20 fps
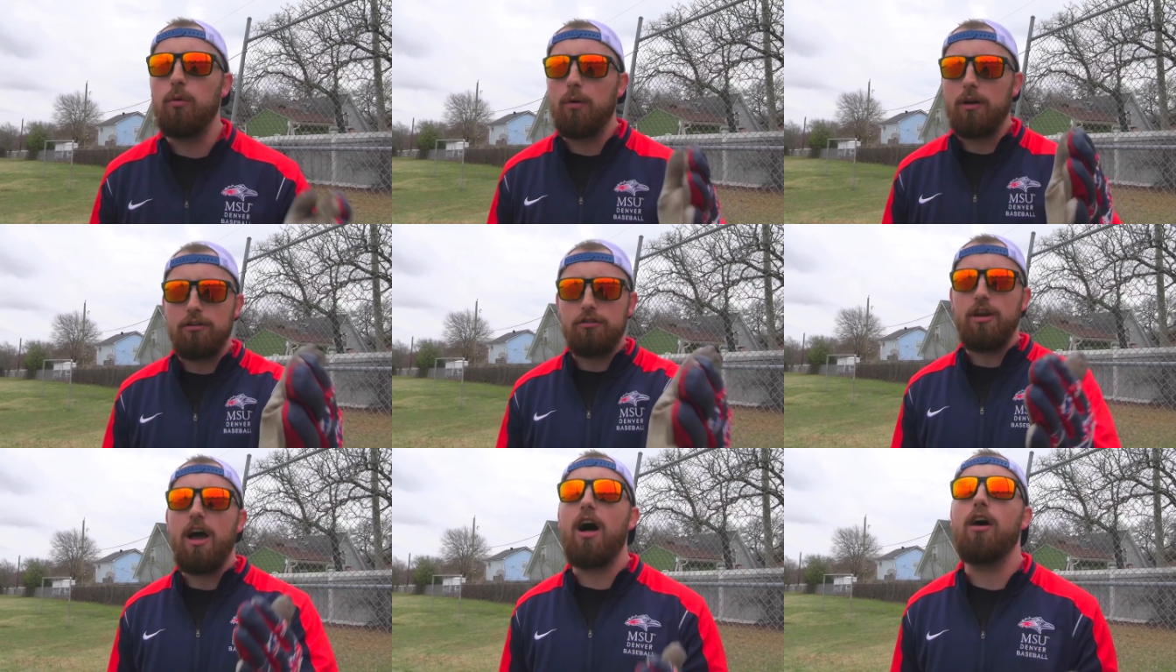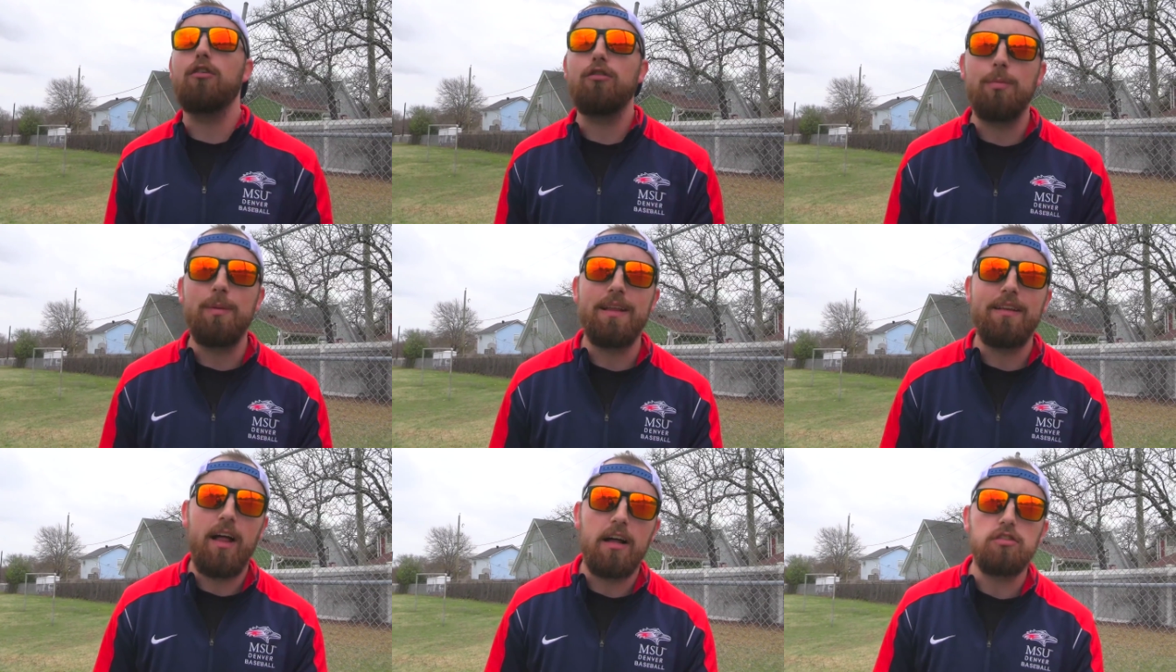you wanna challenge
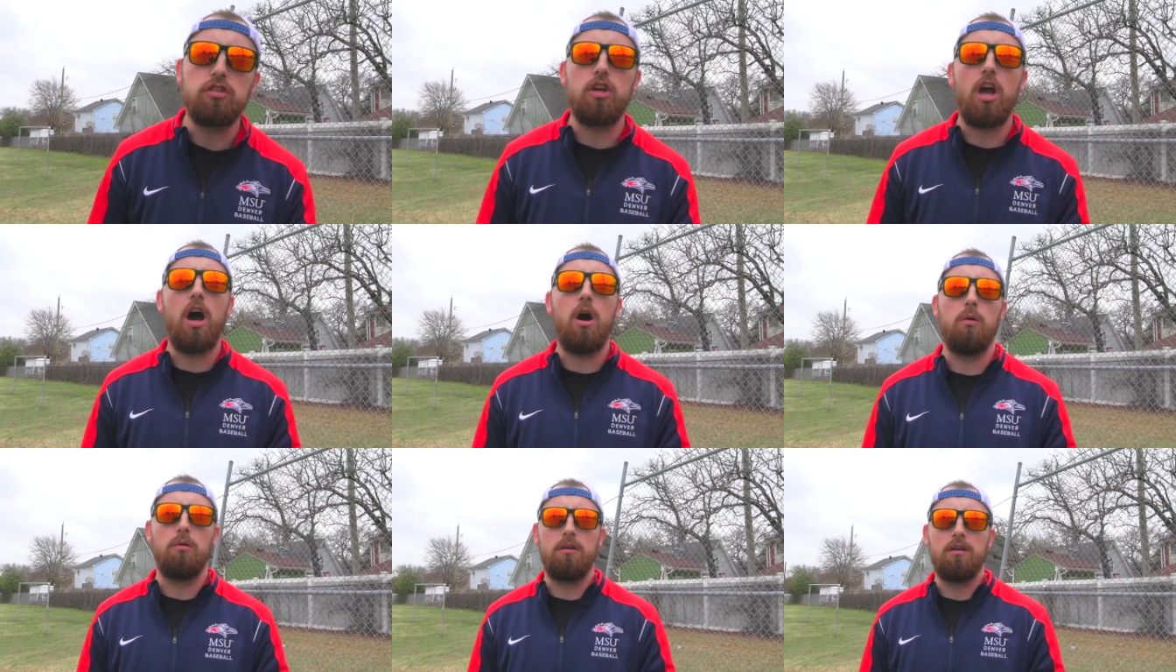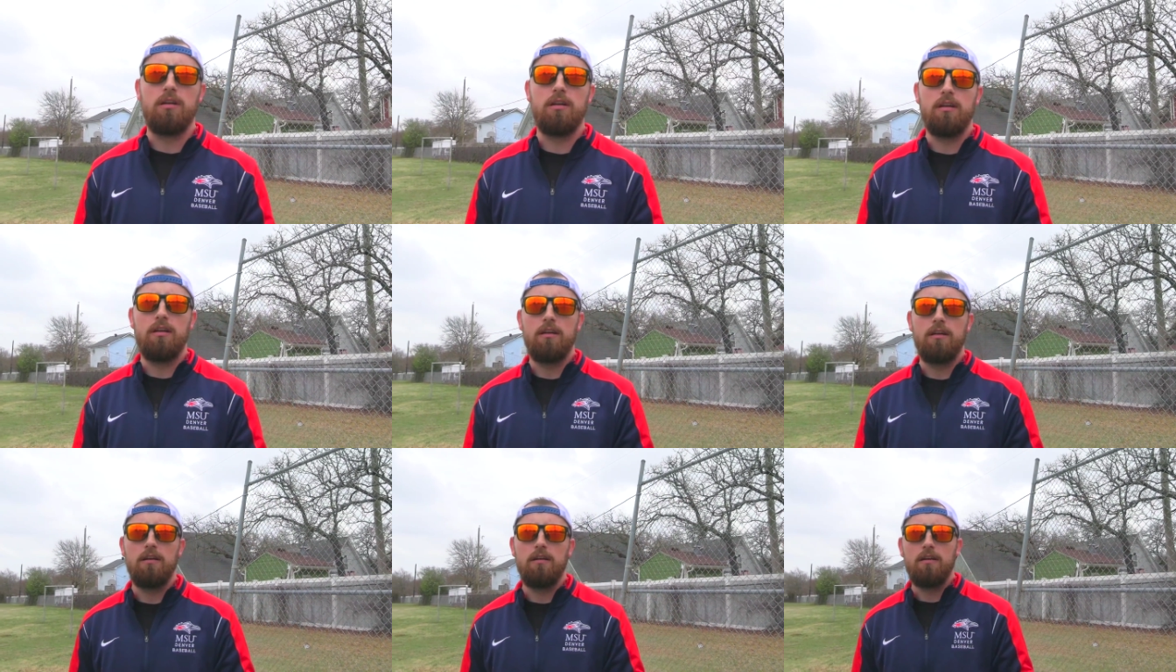me, let's go.
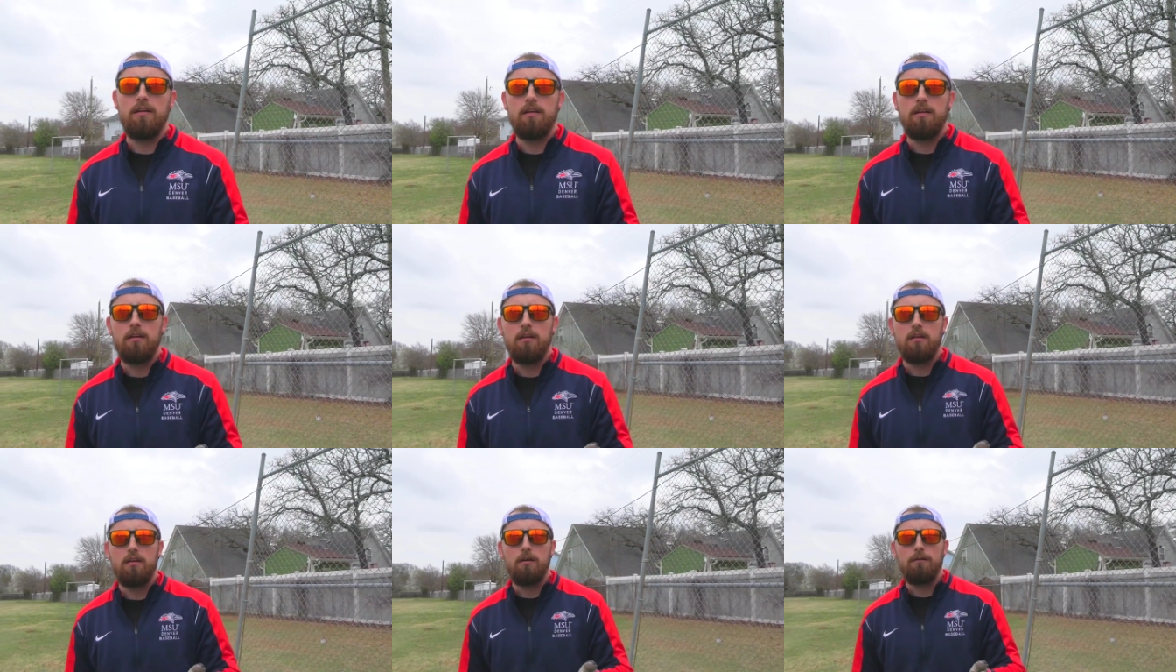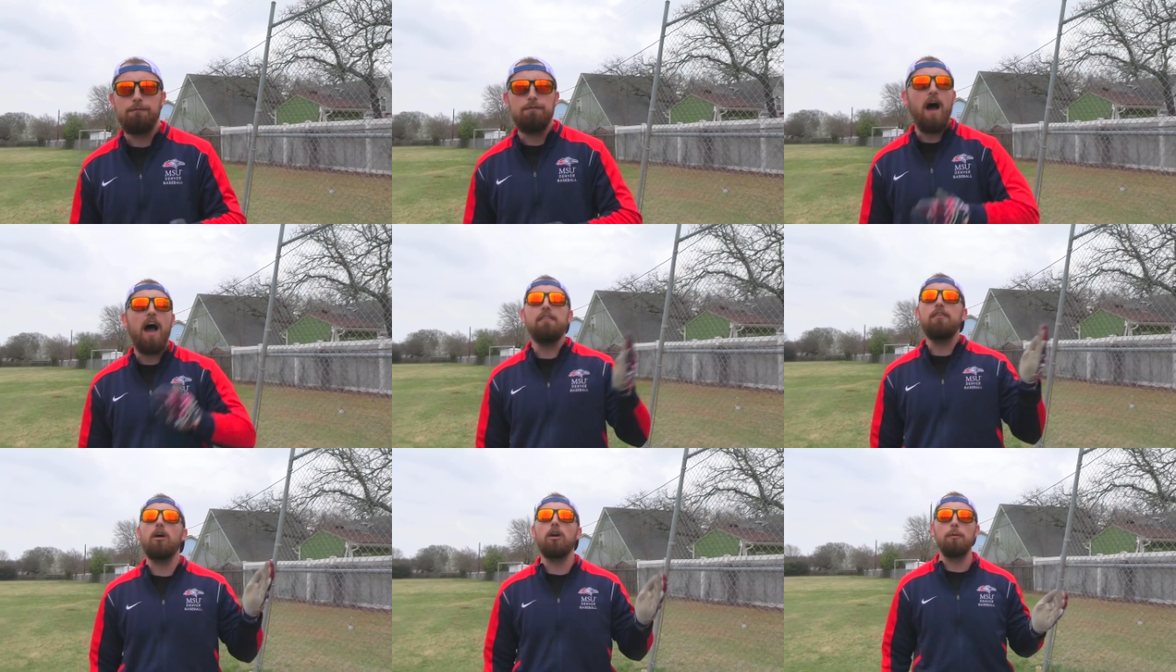
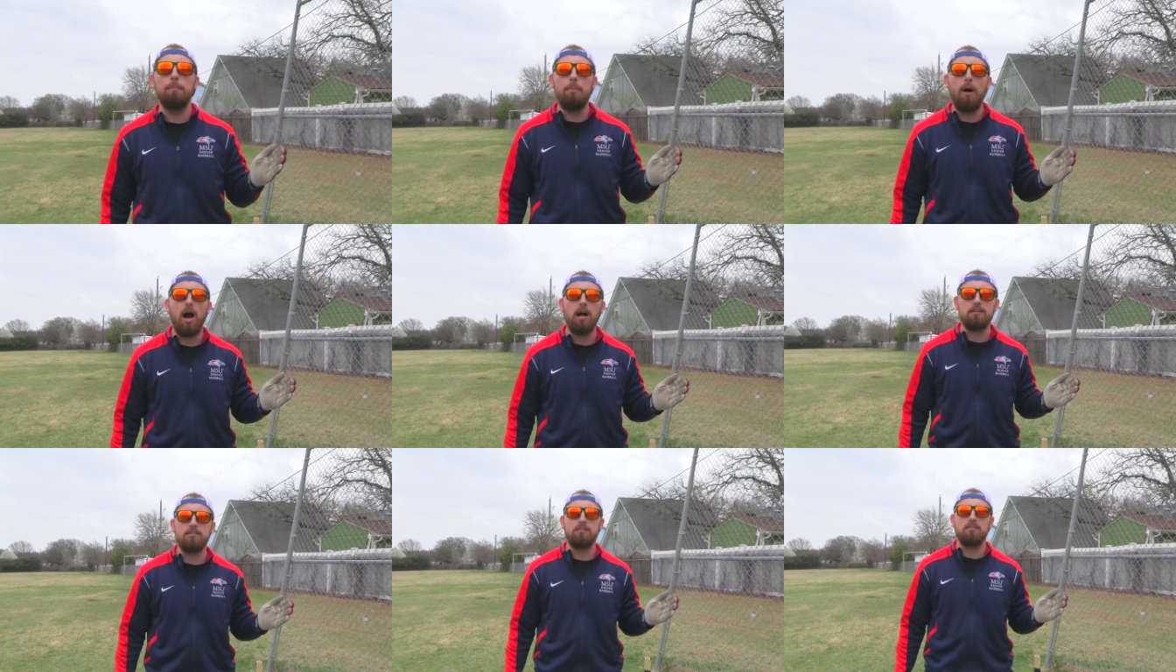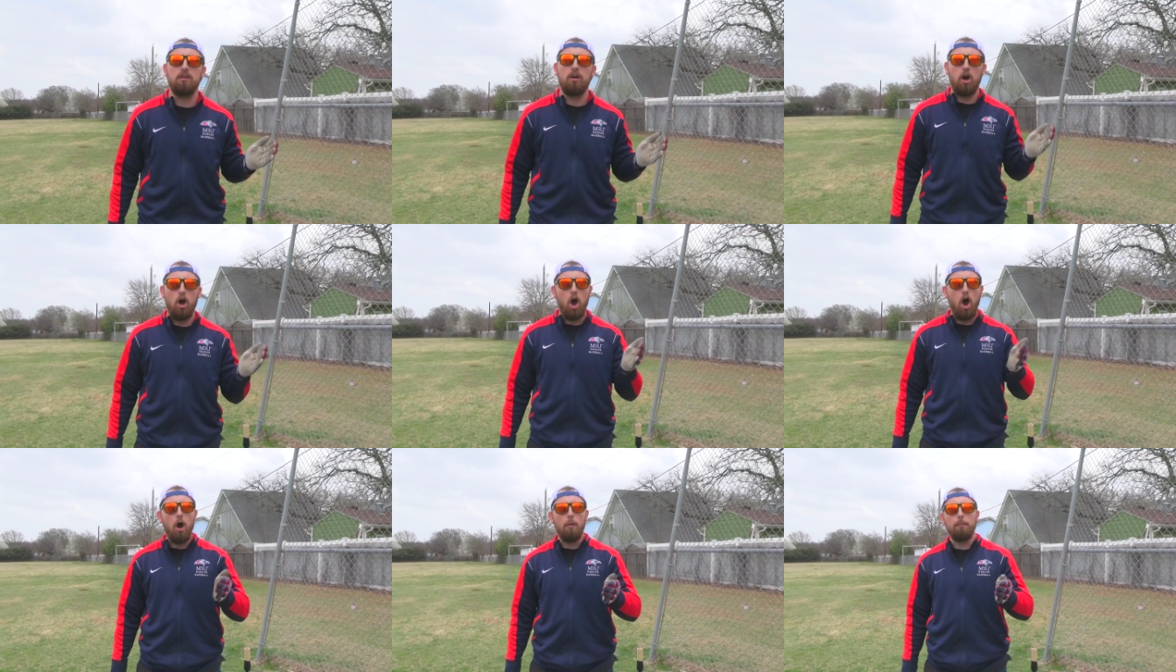500 bucks,
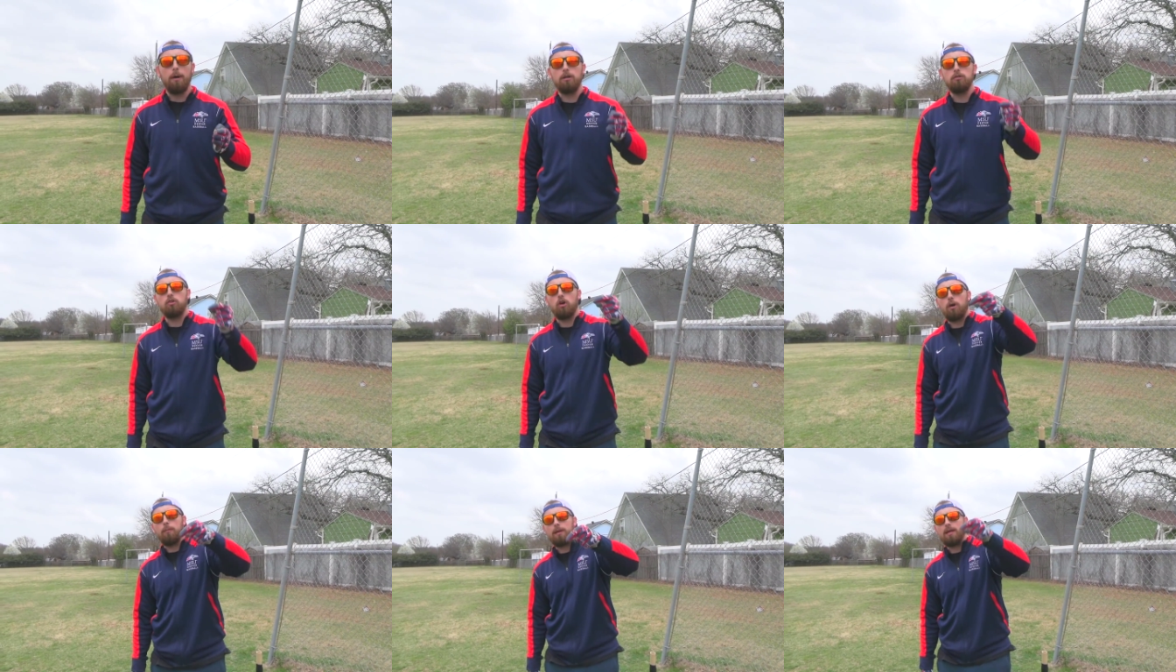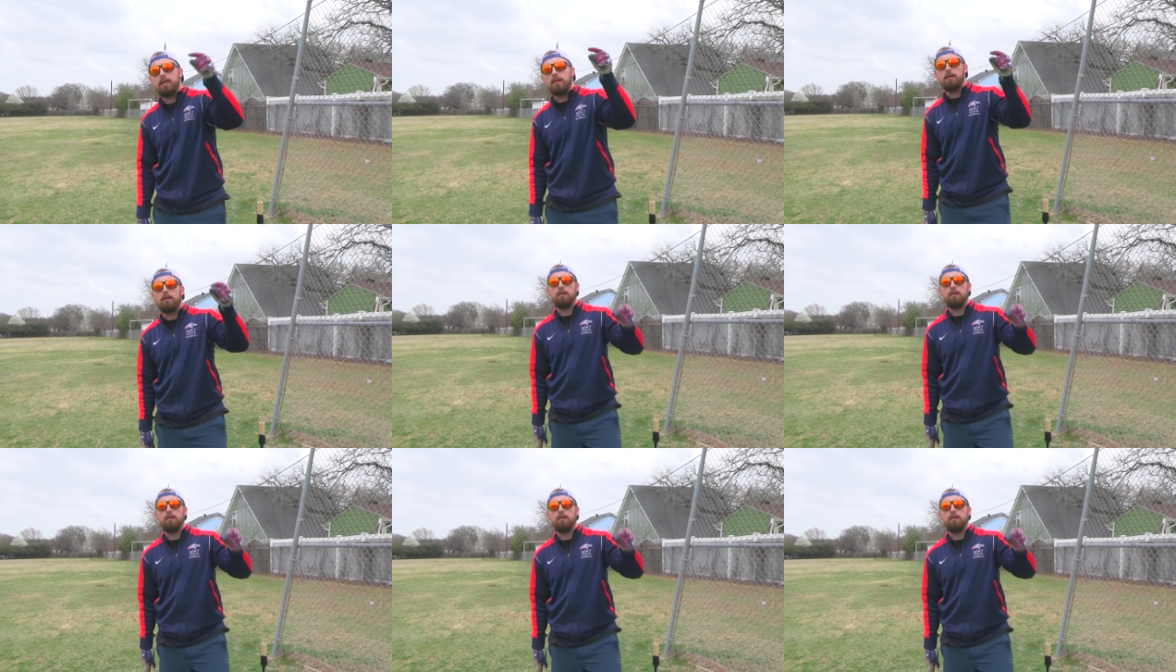home run derby,